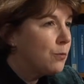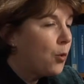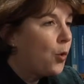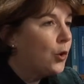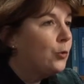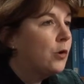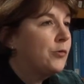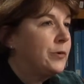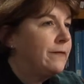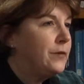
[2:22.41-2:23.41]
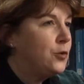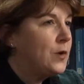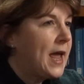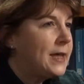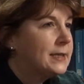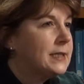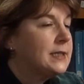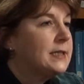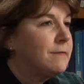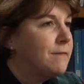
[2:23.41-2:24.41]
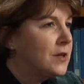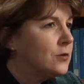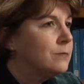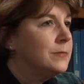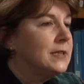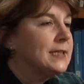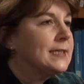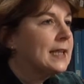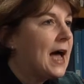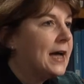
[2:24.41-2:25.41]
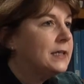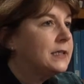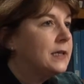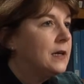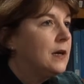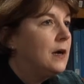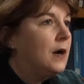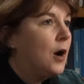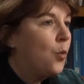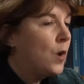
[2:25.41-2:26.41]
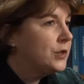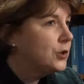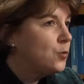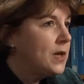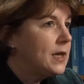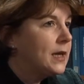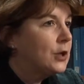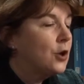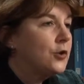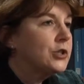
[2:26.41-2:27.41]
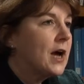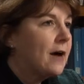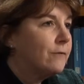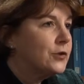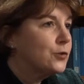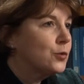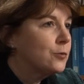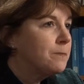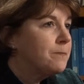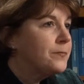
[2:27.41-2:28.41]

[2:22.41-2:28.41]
board where we review cases and films and slides uh, once a week in a large conference room.